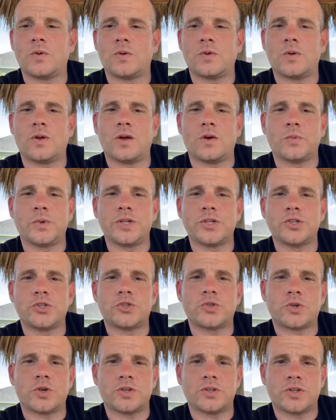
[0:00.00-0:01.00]
We did a
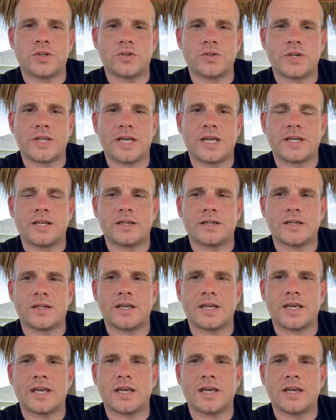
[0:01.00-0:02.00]
drill the other day,
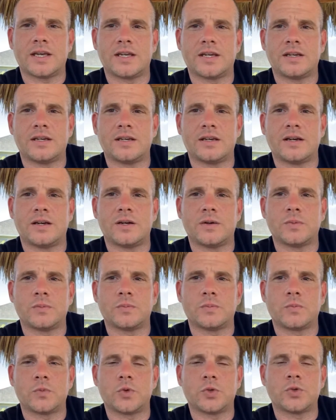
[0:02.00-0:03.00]
and
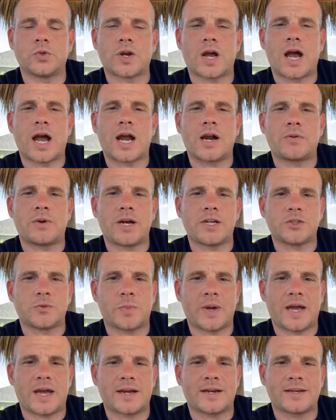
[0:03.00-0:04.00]
we were doing our high-rise
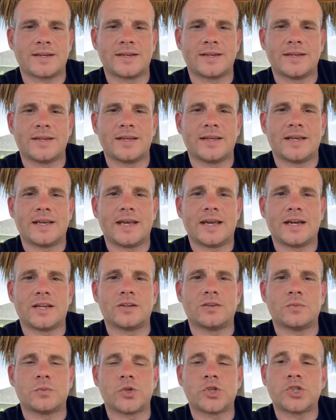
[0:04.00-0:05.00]
pack,
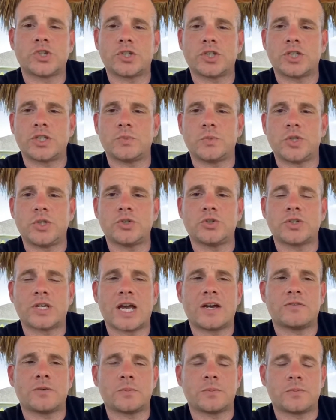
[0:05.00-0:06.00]
and originally we used to
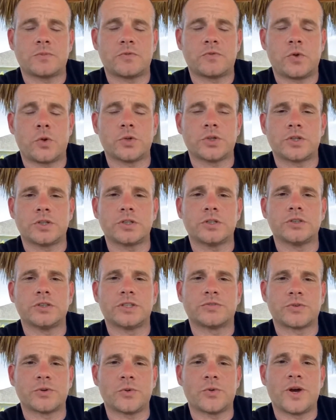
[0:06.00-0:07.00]
have them folded a little
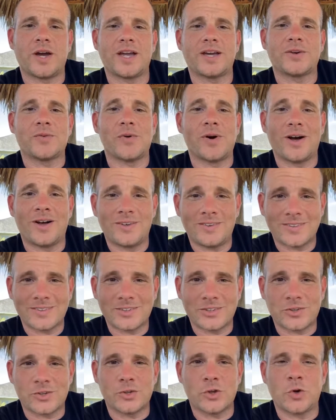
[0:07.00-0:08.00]
different way. Well,
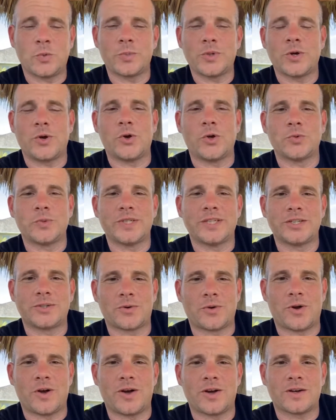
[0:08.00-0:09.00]
lo and behold, we did it
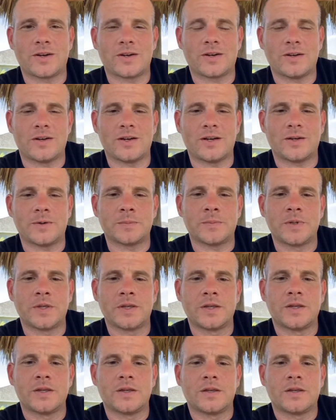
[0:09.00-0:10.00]
wrong.
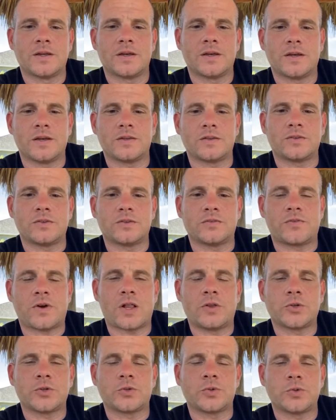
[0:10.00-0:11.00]
The
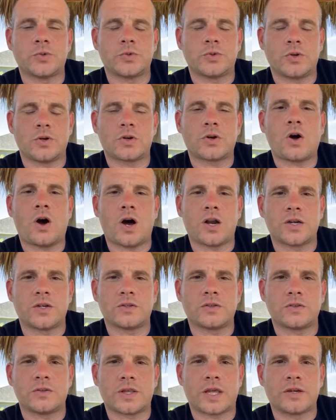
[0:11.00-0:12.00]
following crew caught it,
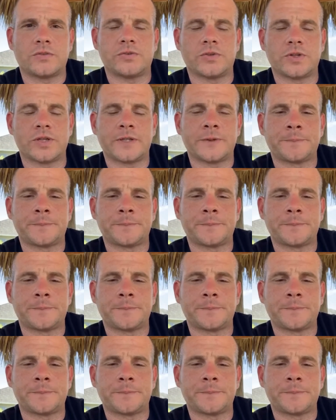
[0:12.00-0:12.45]
thankfully,